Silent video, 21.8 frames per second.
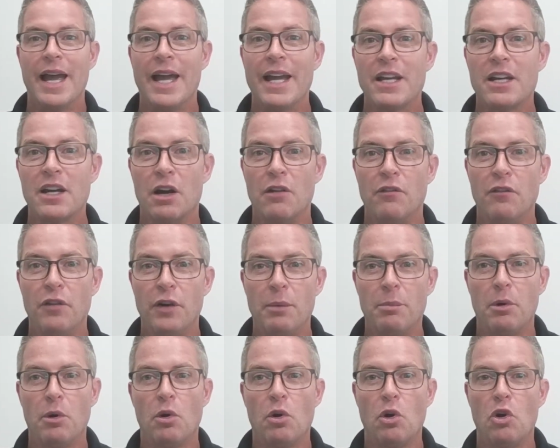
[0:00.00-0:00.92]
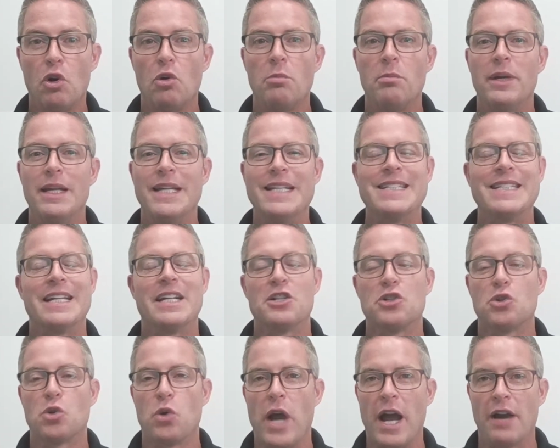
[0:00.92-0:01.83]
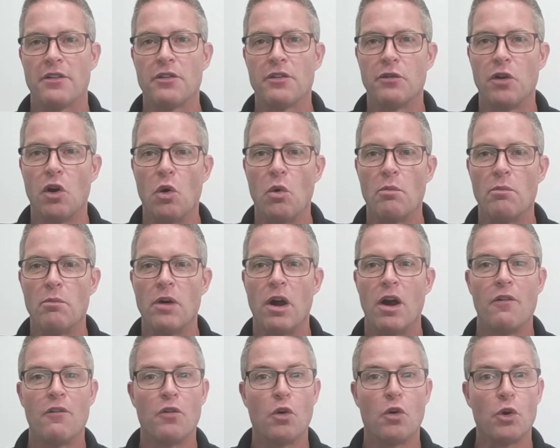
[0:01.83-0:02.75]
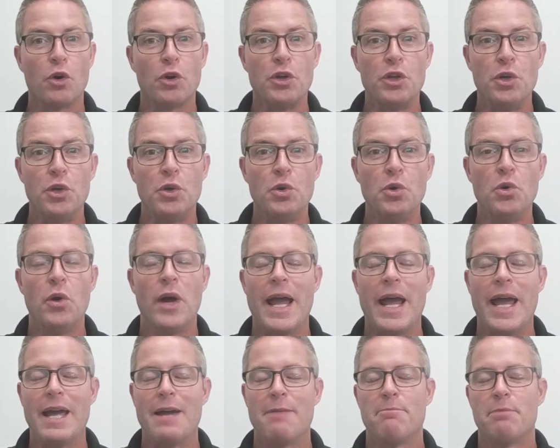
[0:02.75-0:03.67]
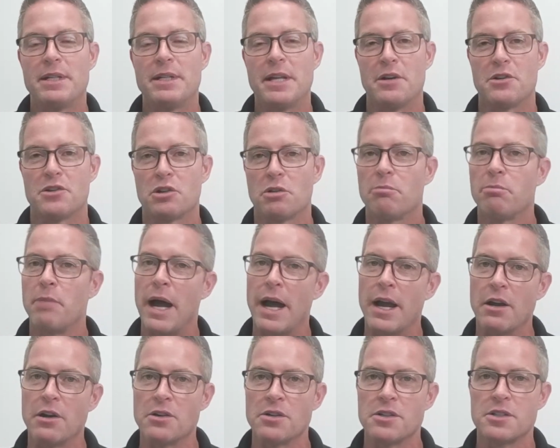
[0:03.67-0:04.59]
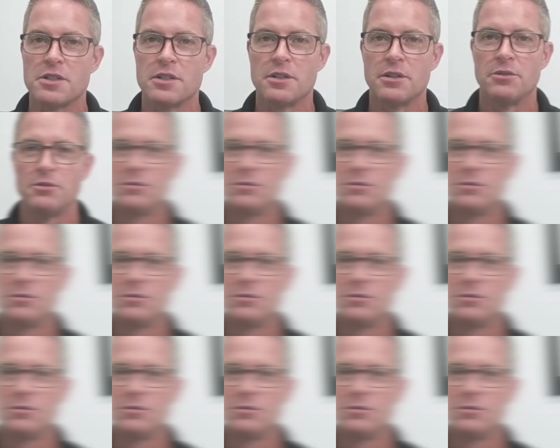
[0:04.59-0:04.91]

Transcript: A comfortable home is an attractive home for you and potential buyers.